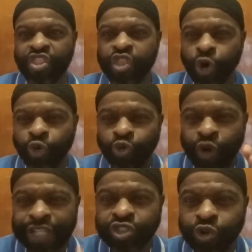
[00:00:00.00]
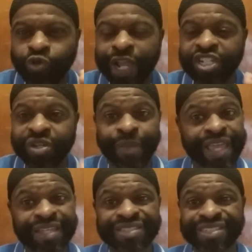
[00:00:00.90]
The Resurrection
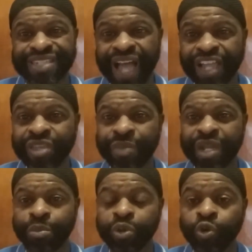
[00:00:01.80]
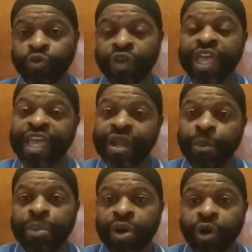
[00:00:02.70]
Man. This is documented proof in a
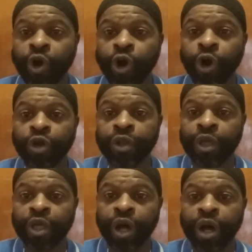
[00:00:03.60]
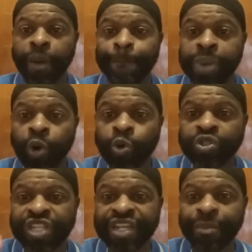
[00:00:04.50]
book called um,
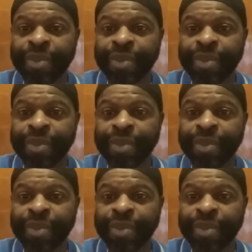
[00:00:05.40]
Bones in the